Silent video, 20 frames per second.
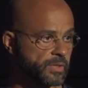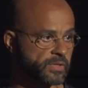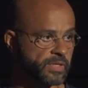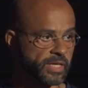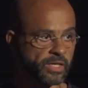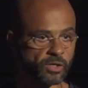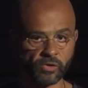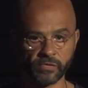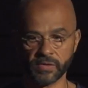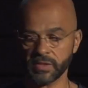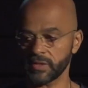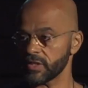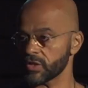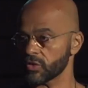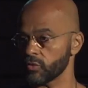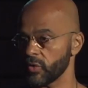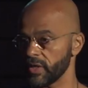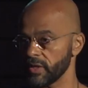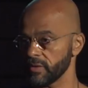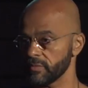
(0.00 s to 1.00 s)
Think of it
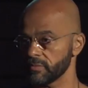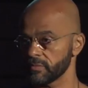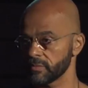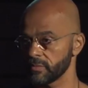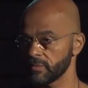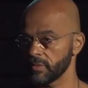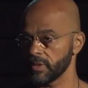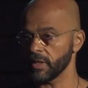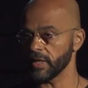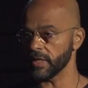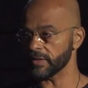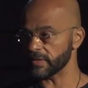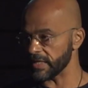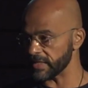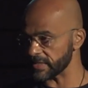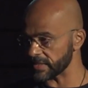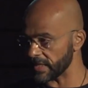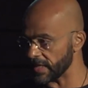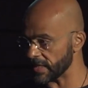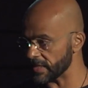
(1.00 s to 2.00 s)
this way. It
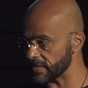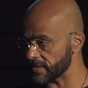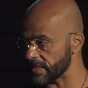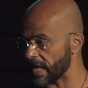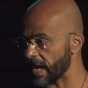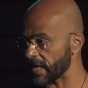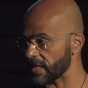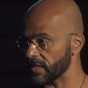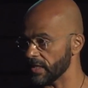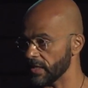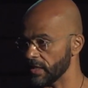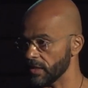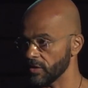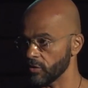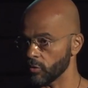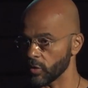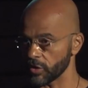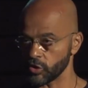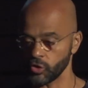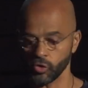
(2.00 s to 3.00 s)
is exactly
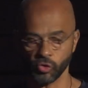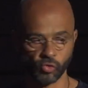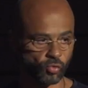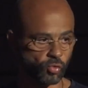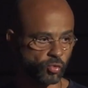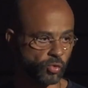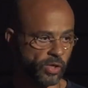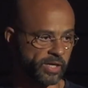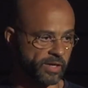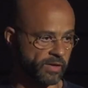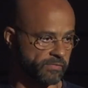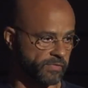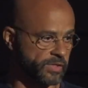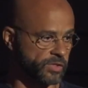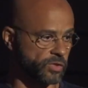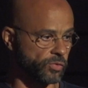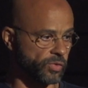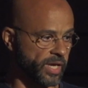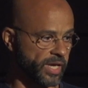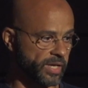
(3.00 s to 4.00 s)
what you do in a
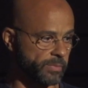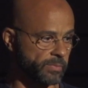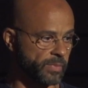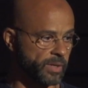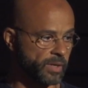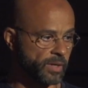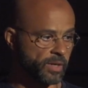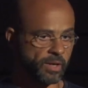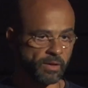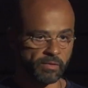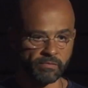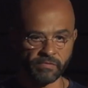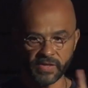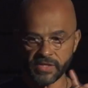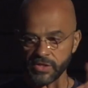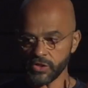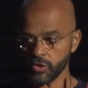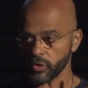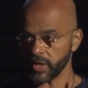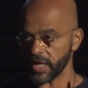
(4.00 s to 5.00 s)
video game.
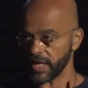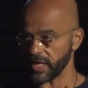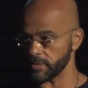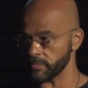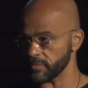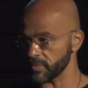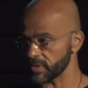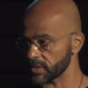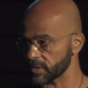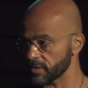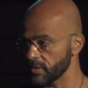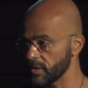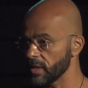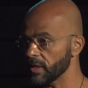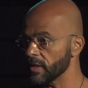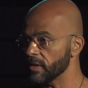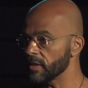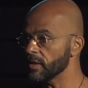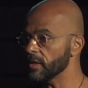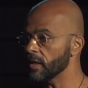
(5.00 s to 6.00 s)
Video games
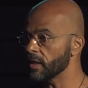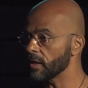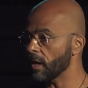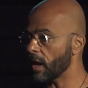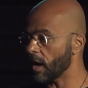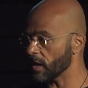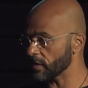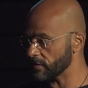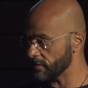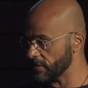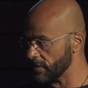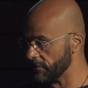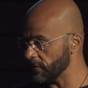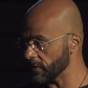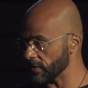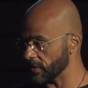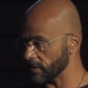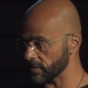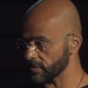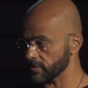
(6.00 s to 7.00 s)
are
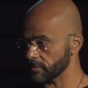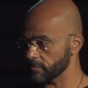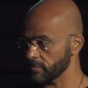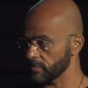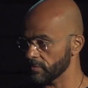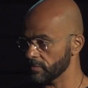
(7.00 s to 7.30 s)
difficult.